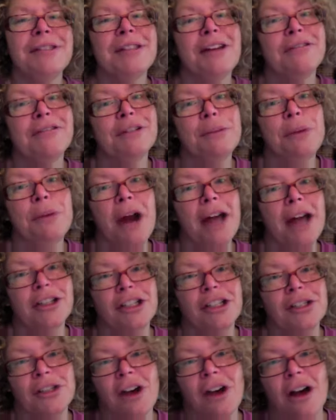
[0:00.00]
going at
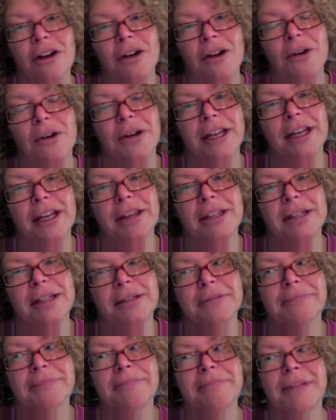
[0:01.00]
the same
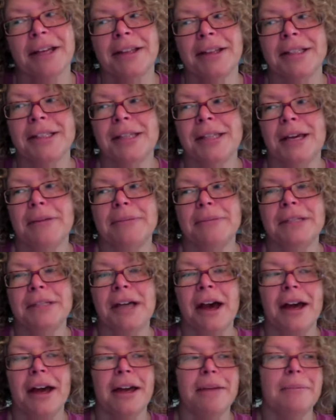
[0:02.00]
time, not
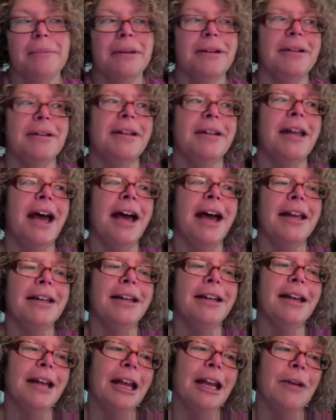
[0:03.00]
knitting wise,
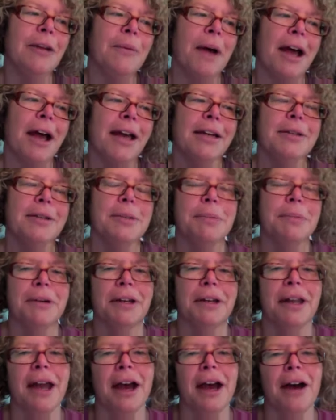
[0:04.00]
but now
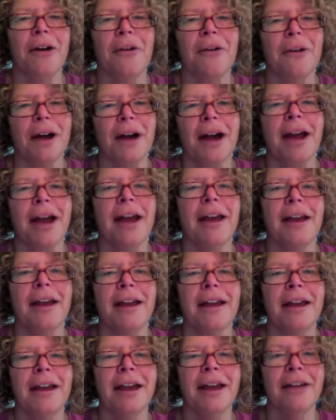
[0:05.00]
I have other things
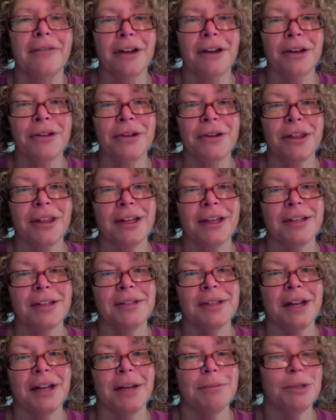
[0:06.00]
that I'm sewing.
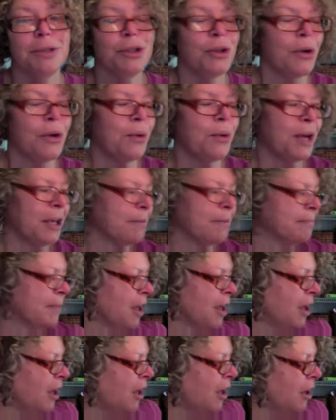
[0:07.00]
One of the
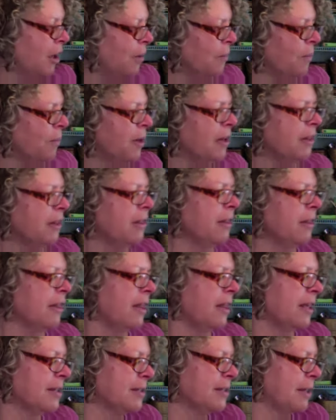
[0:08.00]
things I'm sewing
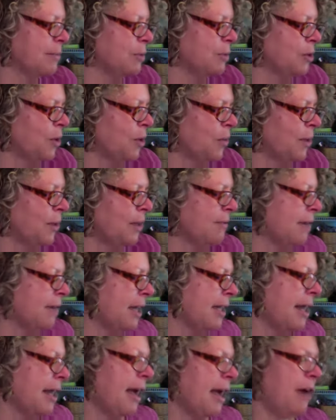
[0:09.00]
right now, or
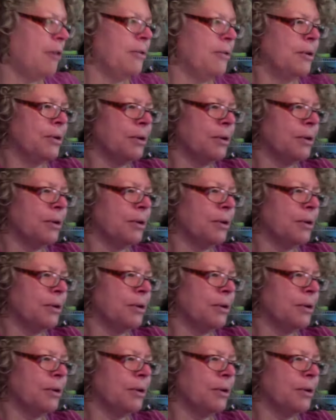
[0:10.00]
quilting,